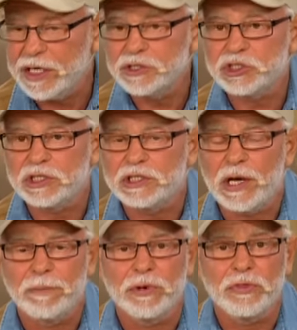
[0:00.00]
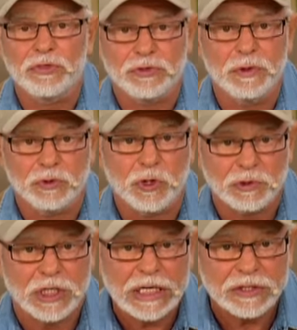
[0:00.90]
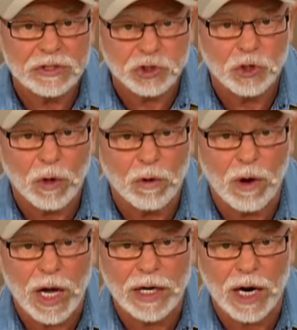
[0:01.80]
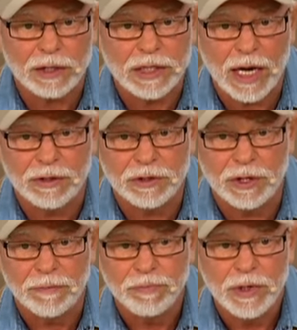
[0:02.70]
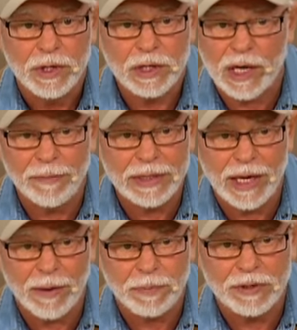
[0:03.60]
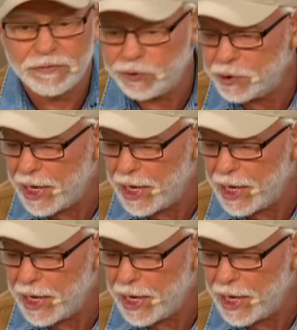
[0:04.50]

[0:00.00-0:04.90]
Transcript: is September thirteenth, as you know, on our calendar, coming up in a few